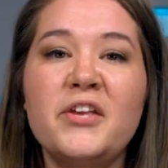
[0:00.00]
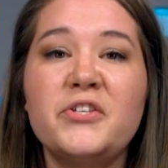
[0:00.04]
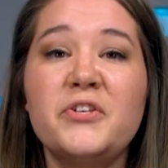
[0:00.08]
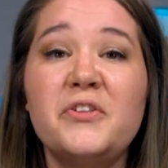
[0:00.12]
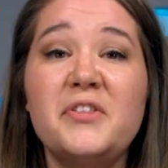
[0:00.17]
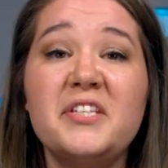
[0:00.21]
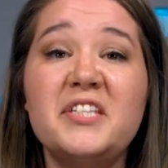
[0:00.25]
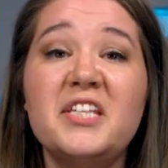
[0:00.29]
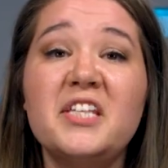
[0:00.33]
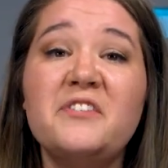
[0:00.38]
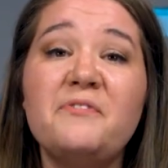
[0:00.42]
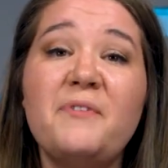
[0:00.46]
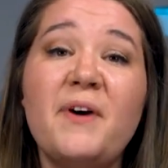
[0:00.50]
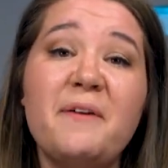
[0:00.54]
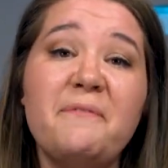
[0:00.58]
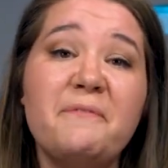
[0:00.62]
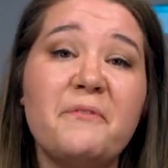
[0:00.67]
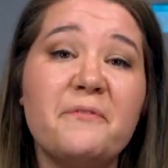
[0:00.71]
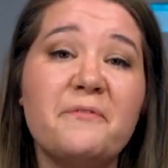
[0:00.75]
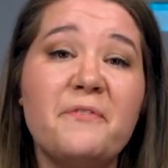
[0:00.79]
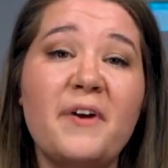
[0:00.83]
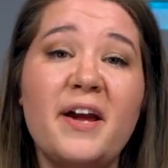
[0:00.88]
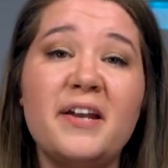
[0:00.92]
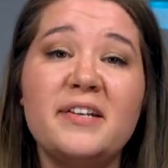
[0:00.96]
So this is 5
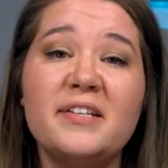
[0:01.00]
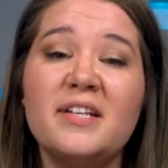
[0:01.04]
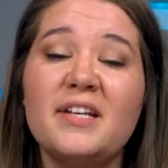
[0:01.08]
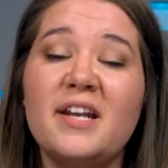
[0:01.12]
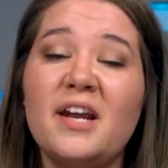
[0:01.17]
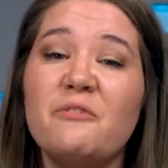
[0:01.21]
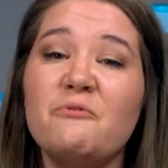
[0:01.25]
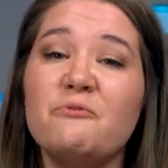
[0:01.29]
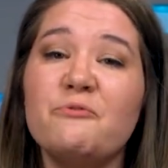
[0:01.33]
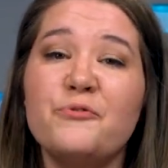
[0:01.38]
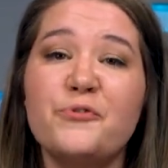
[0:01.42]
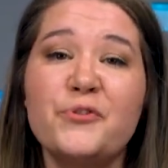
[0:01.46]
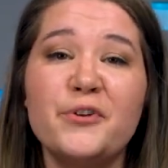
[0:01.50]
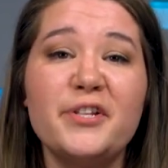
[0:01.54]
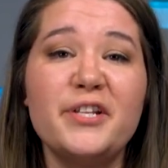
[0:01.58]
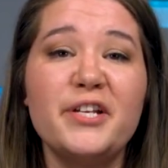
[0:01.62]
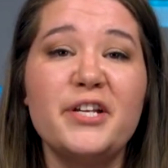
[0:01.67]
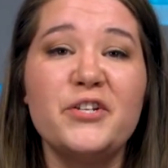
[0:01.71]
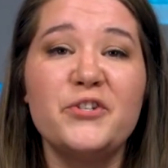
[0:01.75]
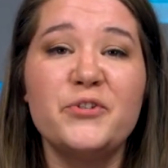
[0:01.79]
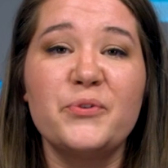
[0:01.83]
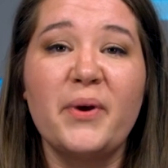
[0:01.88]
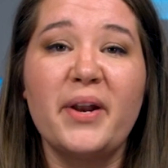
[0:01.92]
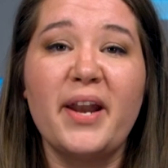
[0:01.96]
for Findin'. I've
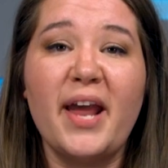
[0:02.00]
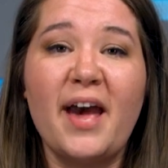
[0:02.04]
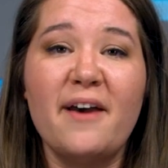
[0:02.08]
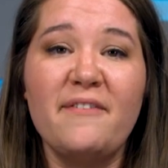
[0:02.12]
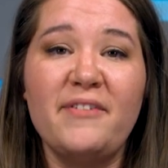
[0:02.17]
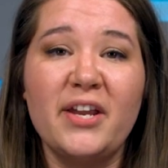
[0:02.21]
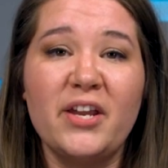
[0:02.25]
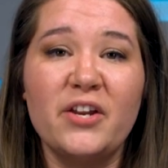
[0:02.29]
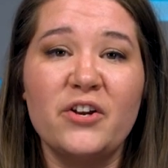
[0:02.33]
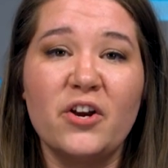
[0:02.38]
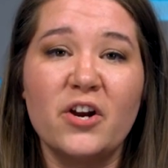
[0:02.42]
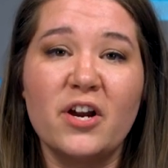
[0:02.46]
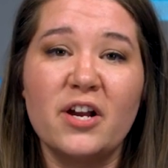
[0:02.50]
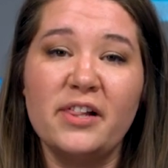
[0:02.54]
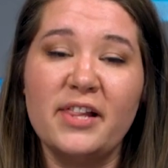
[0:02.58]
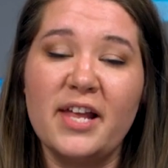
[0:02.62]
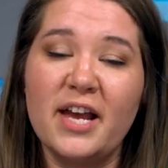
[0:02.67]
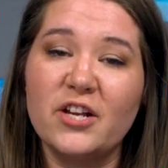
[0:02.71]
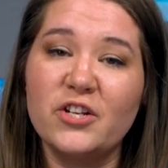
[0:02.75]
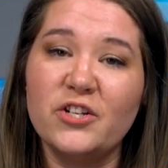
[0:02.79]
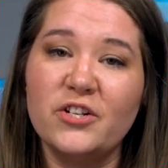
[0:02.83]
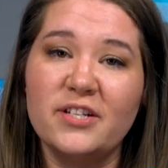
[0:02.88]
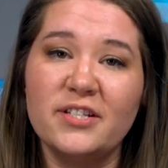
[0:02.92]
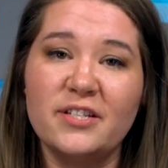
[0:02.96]
really enjoyed having in our
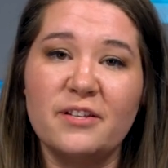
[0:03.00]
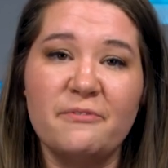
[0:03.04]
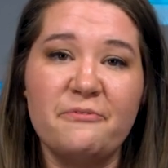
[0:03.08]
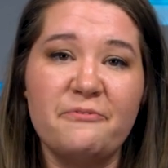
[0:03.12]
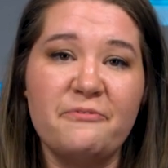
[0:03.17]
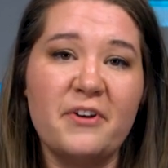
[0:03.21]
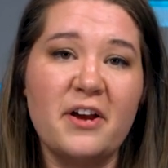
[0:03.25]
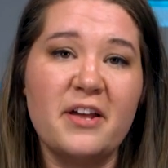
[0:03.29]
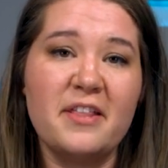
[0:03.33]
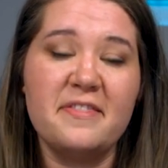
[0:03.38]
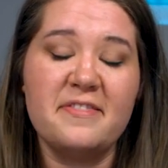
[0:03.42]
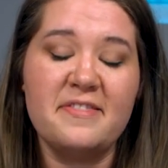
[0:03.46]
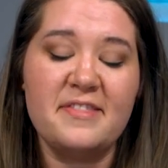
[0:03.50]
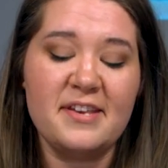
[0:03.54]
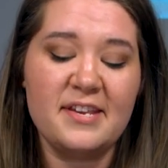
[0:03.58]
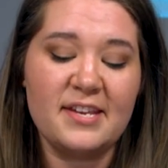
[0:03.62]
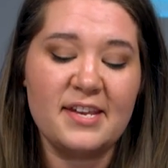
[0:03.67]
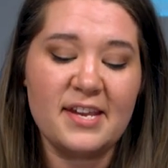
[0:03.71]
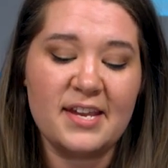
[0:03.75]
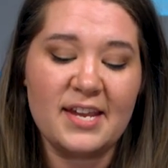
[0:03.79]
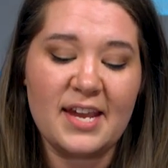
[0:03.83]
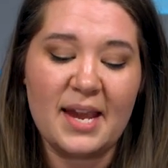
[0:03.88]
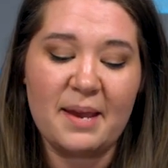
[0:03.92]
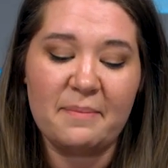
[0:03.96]
collection. It's a fun,
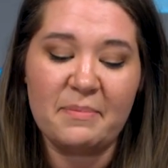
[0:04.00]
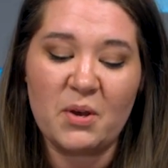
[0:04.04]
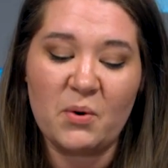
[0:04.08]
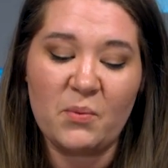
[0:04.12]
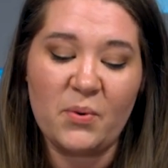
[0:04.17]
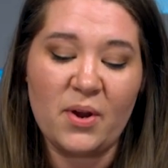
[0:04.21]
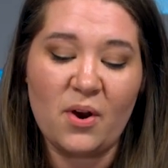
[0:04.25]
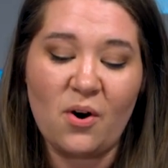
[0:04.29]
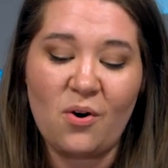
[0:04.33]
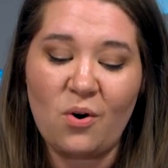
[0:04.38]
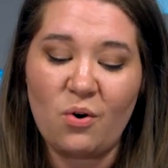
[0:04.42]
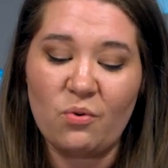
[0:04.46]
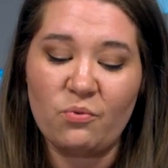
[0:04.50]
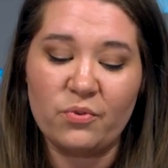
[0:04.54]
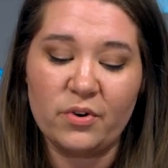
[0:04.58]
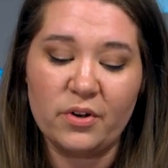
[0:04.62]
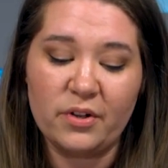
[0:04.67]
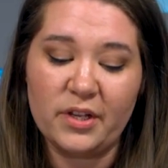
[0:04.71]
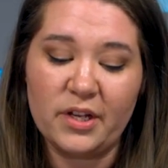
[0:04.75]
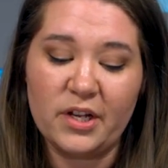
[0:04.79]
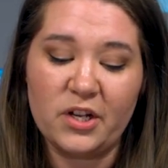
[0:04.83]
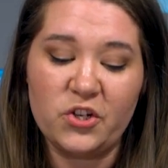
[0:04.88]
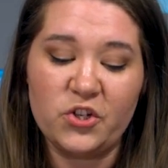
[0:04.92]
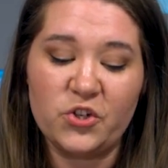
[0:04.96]
thinky game that we all
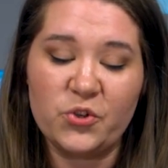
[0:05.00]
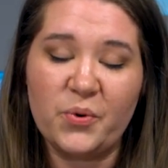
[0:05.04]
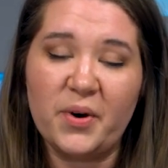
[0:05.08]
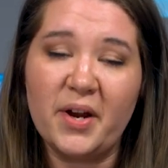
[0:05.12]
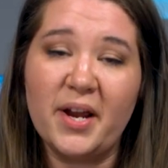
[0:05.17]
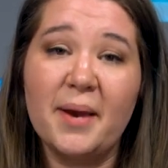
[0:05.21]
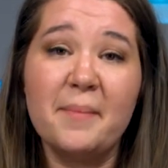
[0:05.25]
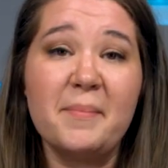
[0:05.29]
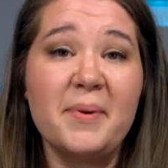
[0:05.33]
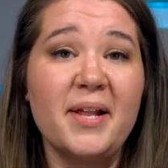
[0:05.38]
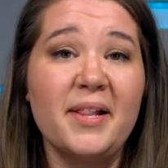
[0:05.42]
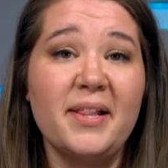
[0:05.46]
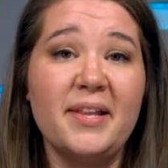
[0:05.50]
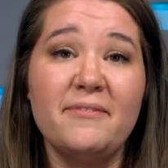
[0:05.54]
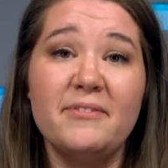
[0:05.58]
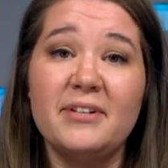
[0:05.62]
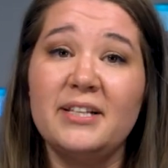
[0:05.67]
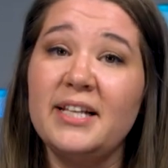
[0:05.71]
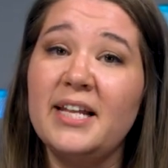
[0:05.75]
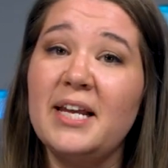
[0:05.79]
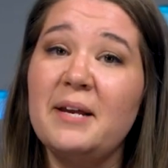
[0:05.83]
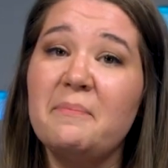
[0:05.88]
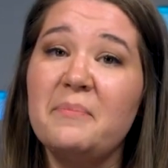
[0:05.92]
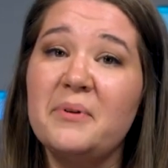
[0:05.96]
really enjoy. I'm going to leave a
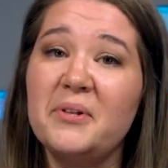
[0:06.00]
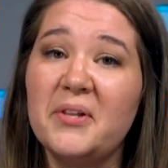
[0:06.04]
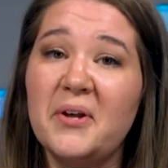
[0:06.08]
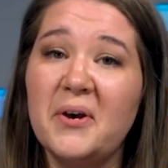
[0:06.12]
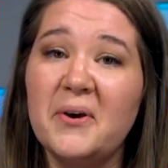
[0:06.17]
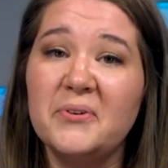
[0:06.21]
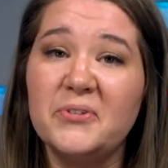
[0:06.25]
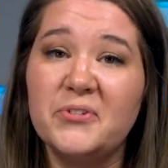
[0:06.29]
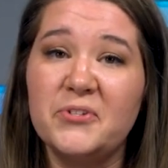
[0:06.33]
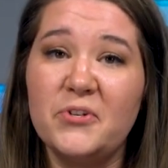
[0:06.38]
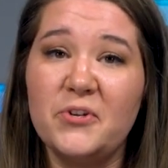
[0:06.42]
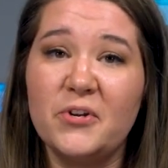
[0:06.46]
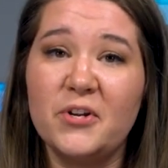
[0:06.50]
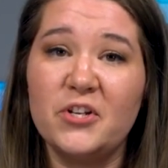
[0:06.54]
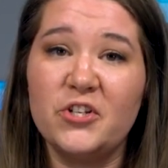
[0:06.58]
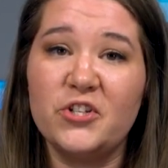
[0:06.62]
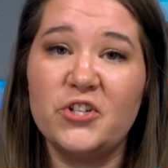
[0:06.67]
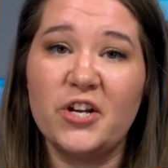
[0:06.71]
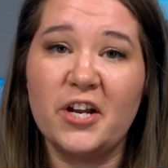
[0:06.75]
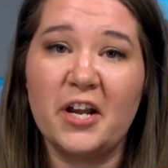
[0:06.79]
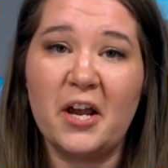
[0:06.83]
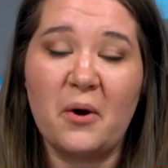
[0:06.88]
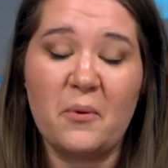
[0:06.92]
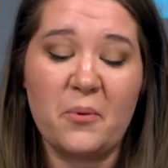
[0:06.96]
link below so you can
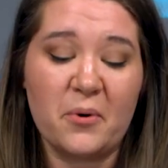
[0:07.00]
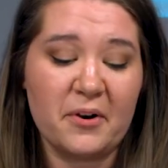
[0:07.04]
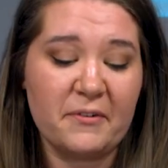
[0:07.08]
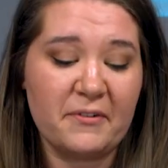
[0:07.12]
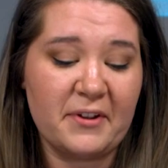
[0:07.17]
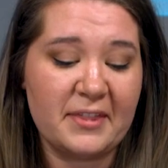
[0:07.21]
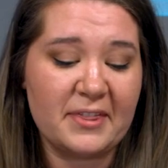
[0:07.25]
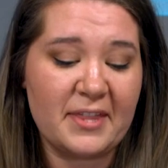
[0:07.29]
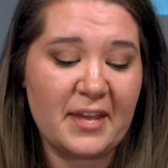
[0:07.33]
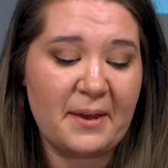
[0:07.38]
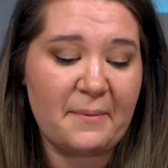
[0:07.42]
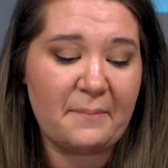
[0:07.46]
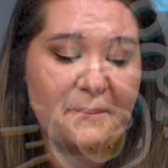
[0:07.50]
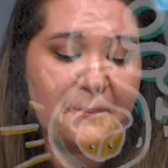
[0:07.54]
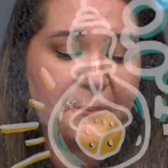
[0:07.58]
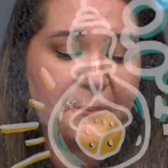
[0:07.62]
check out where to get that.